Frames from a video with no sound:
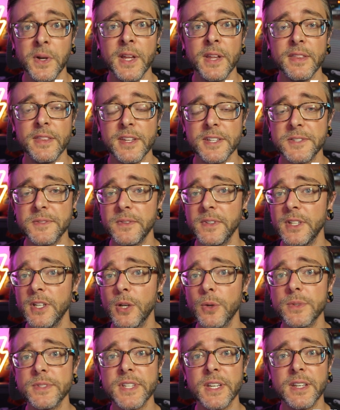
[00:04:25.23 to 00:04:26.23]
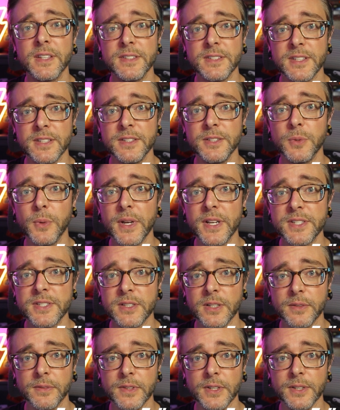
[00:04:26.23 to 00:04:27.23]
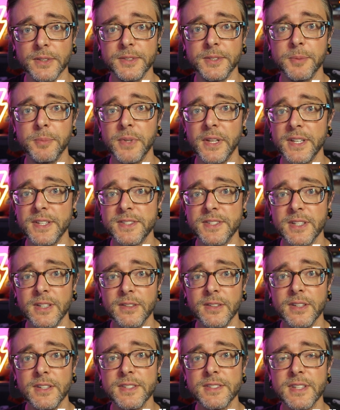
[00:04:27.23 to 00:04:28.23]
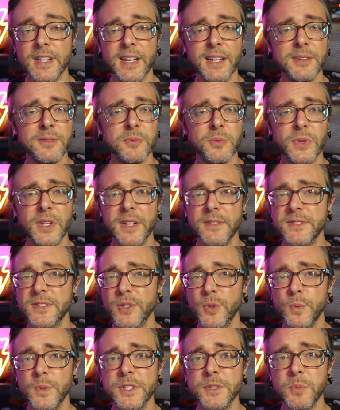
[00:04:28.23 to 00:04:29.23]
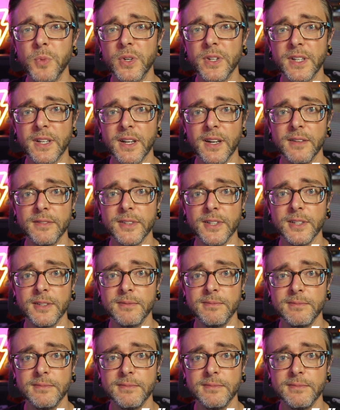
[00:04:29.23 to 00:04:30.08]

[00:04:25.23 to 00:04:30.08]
this video is a continuation of a Learn to Play series, and we have so much more to cover.